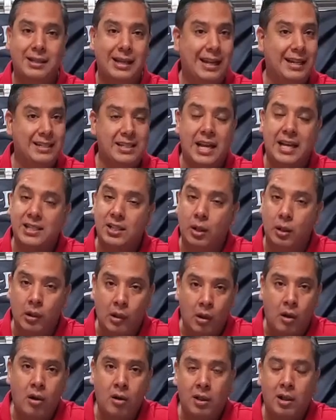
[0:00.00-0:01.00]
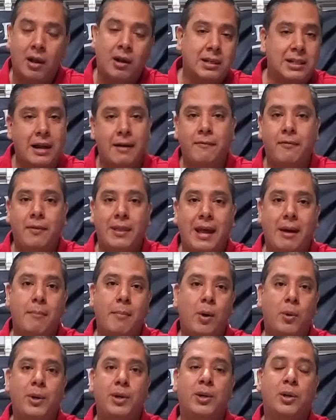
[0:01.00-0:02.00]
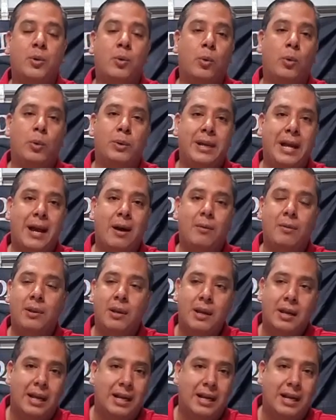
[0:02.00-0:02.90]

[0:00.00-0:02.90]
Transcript: it takes a long time for that motor to cool down.